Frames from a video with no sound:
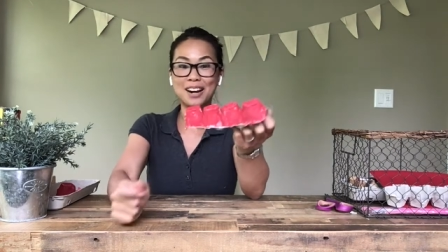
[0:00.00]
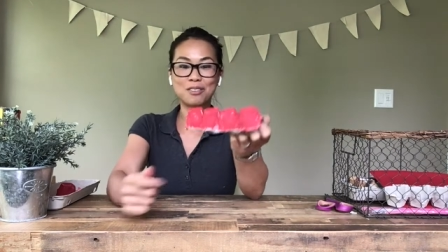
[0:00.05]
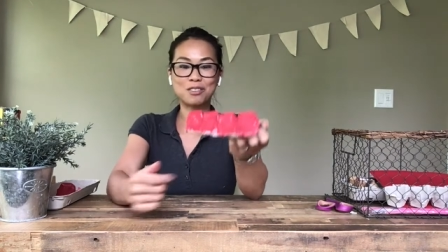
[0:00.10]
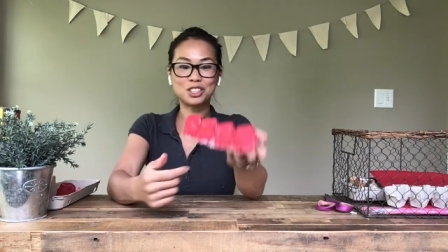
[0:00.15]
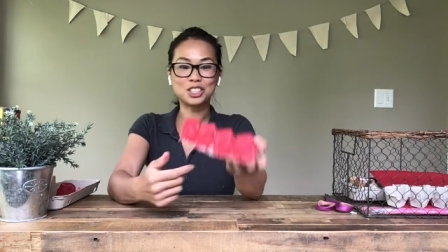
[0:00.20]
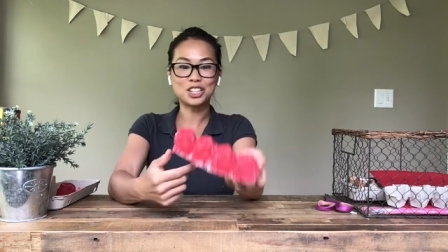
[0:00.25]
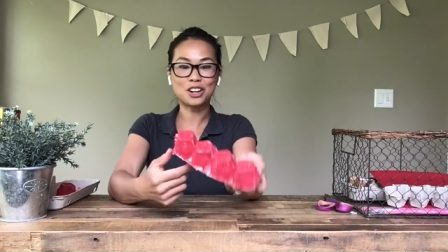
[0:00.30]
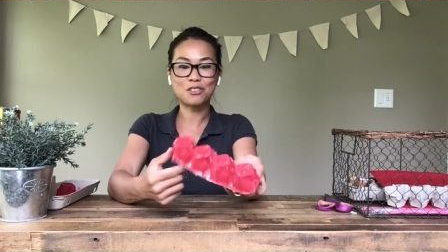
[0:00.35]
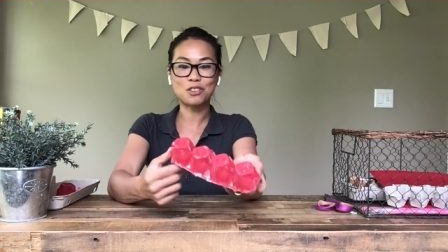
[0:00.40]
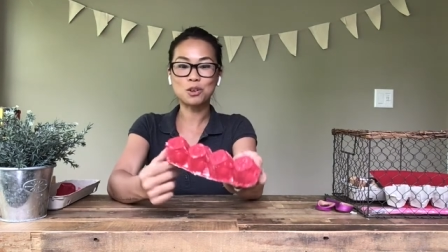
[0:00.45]

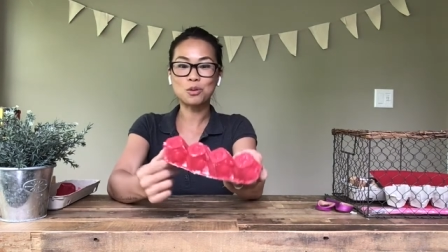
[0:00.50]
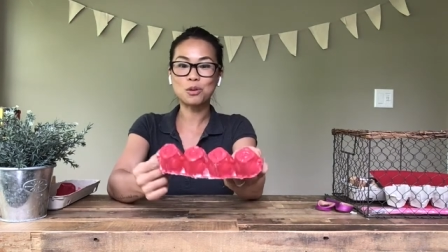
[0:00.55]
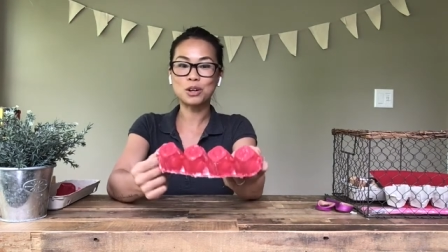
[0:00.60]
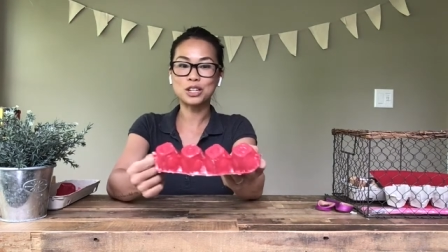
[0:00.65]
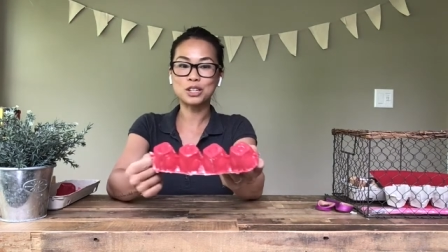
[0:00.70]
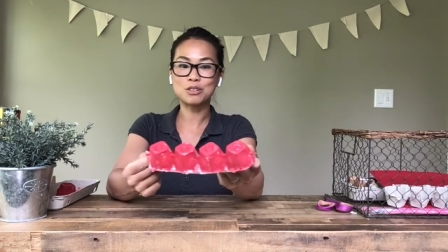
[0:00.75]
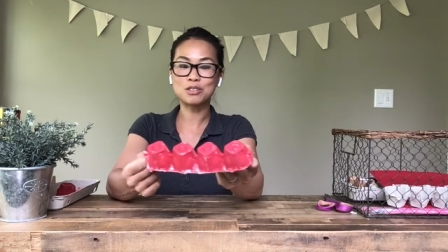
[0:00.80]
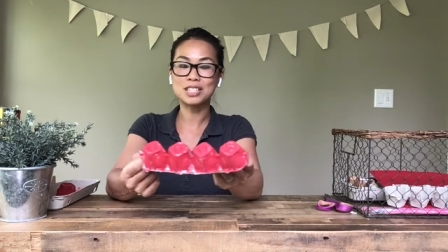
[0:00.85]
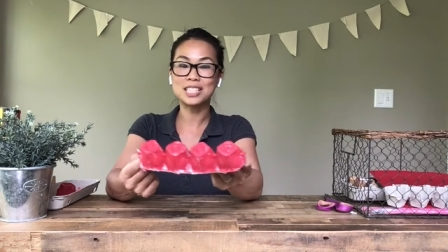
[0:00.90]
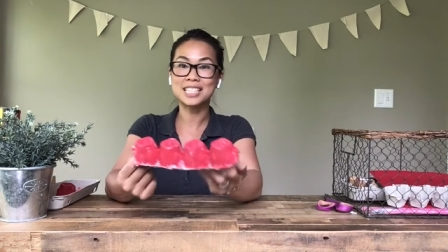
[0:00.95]
whichever one
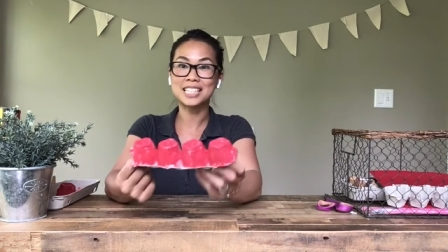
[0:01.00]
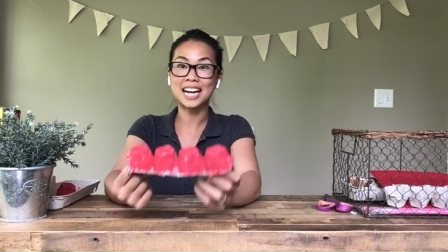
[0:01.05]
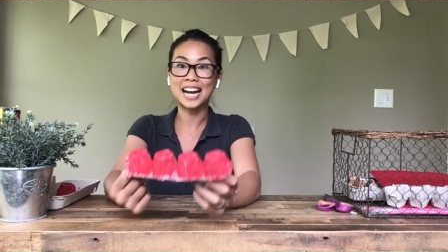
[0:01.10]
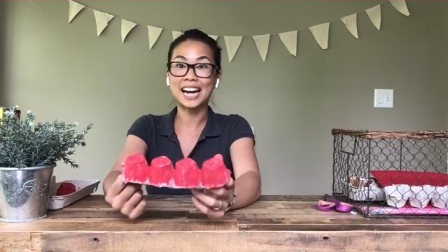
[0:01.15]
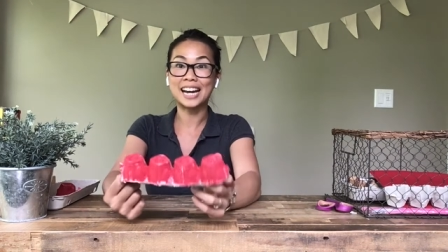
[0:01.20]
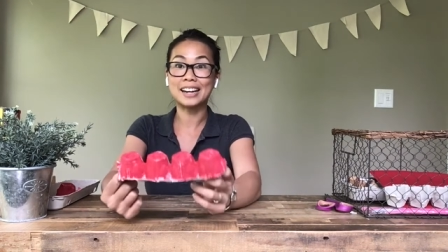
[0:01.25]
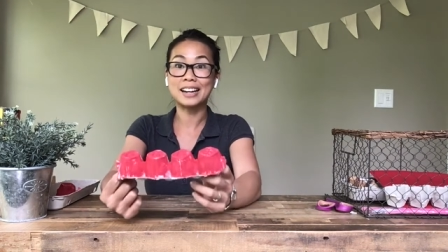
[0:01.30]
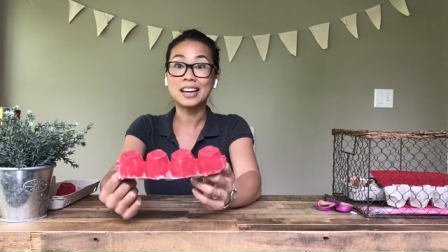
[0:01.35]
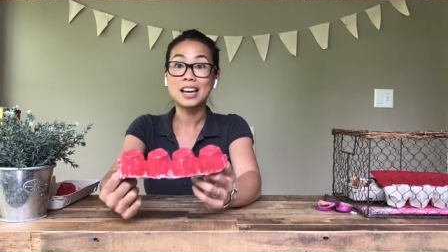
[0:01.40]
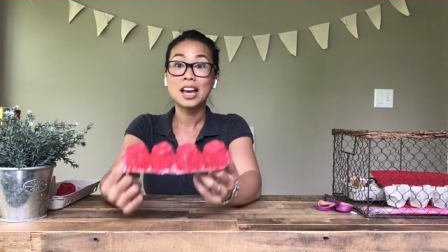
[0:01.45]
you
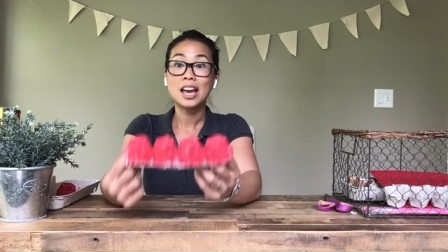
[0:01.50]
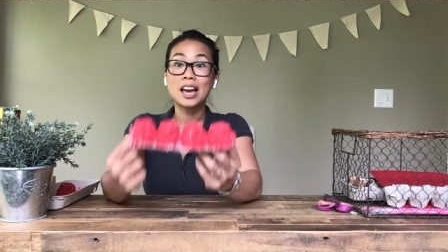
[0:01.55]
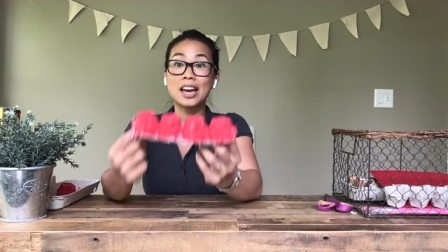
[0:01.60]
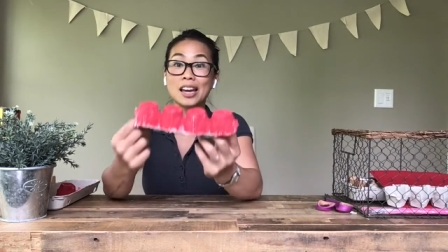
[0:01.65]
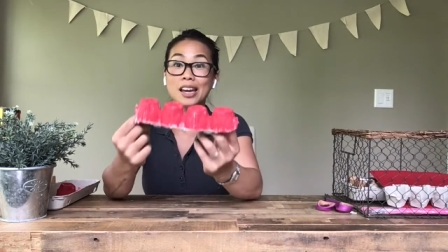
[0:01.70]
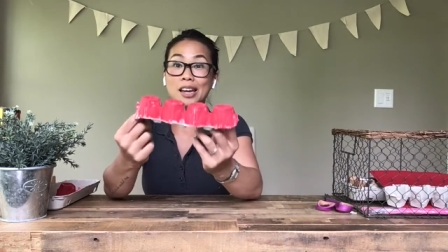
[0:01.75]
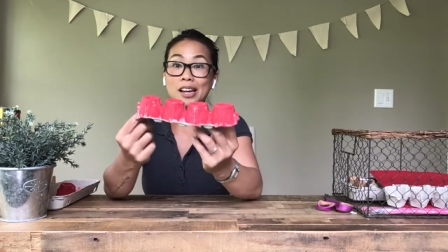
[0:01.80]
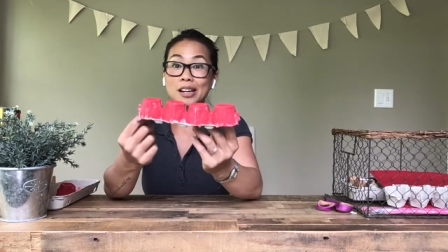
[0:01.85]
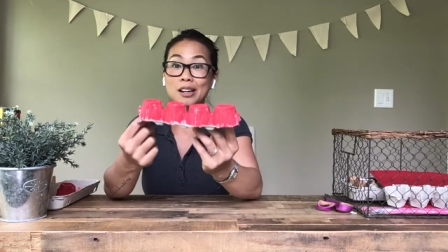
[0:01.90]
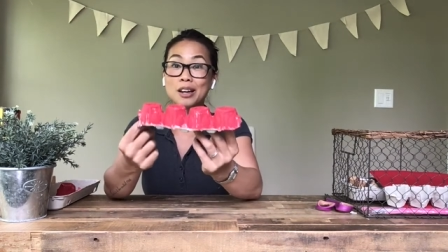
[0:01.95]
decide,
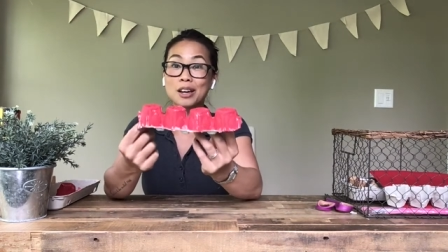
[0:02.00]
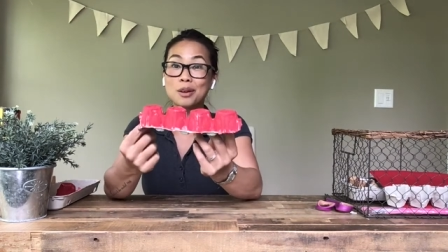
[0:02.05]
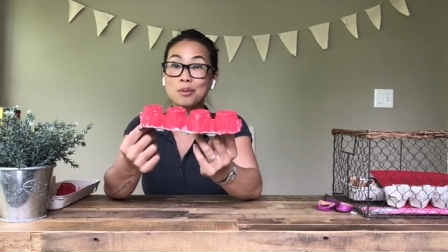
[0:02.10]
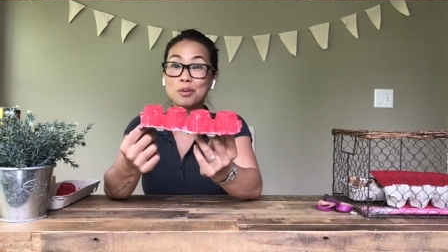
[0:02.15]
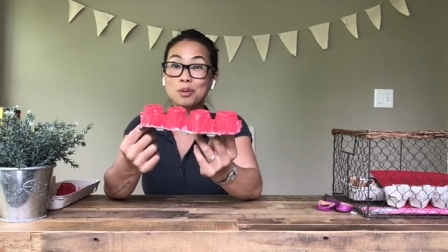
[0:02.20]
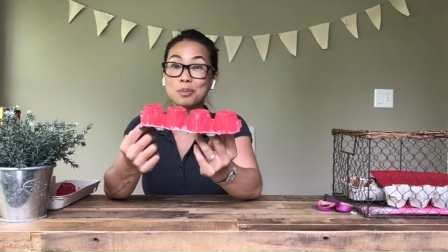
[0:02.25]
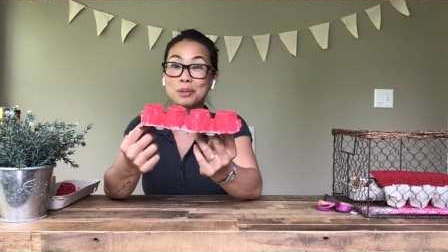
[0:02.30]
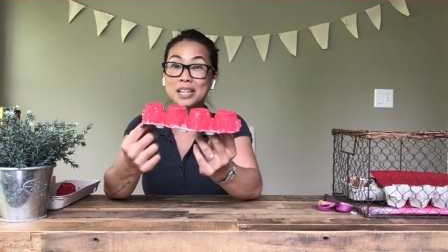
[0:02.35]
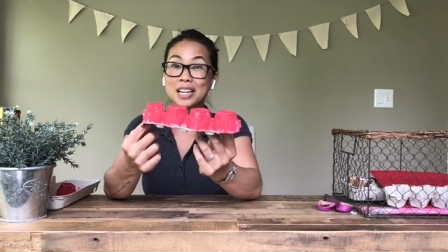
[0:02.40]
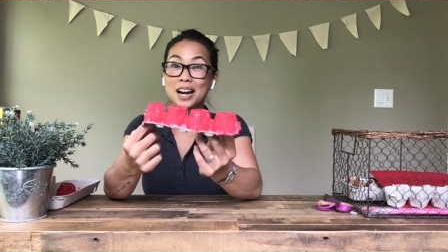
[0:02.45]
and it will
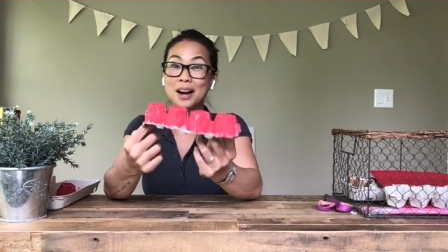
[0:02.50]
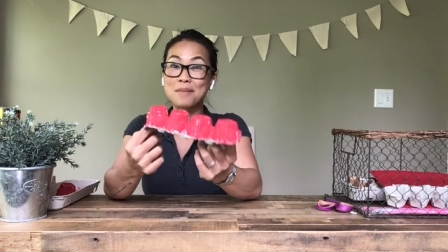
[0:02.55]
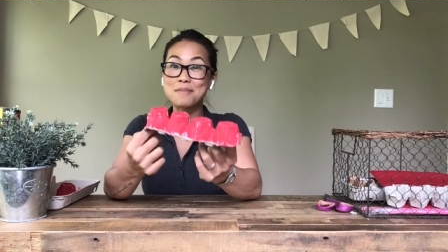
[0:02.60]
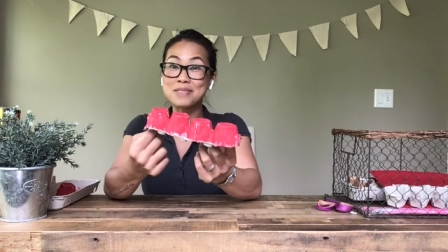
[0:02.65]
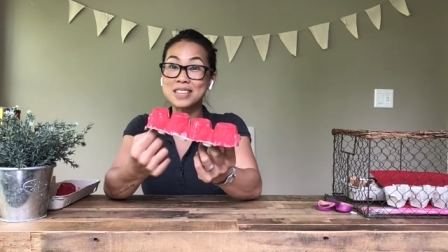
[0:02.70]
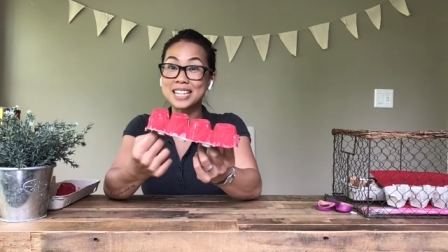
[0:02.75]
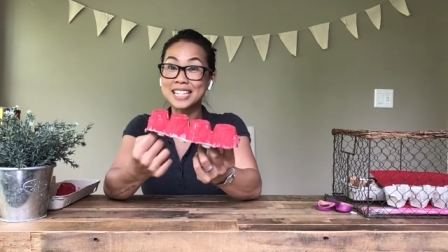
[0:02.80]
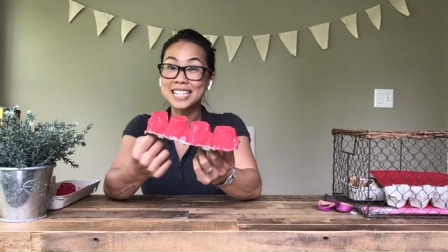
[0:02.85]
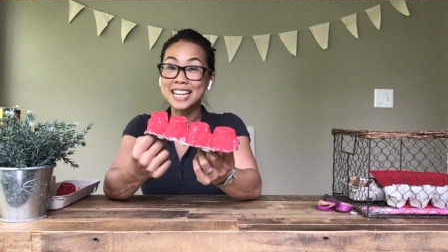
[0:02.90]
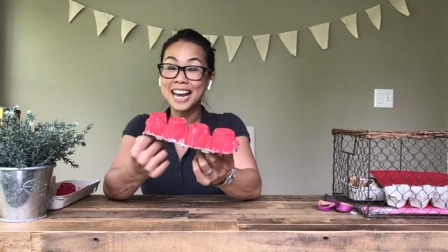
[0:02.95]
become
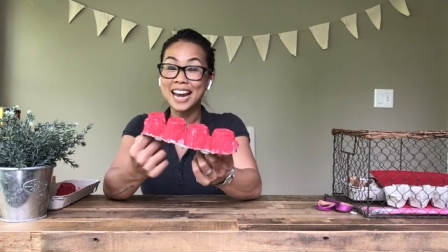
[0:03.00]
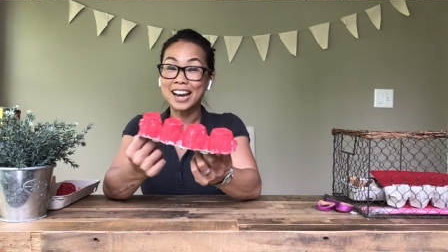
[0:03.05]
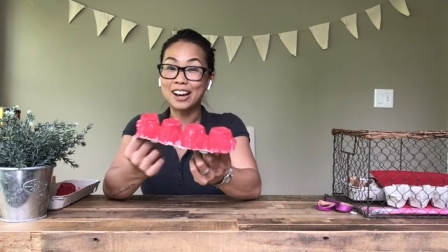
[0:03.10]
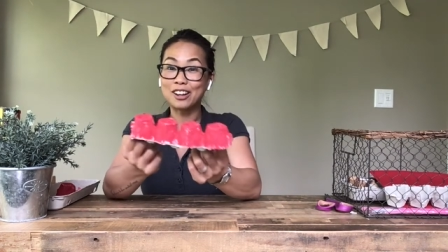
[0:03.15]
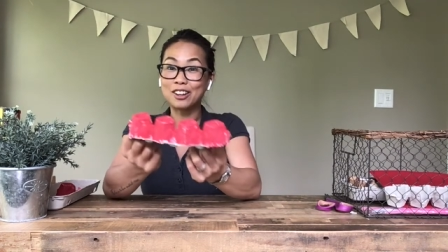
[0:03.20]
the tail.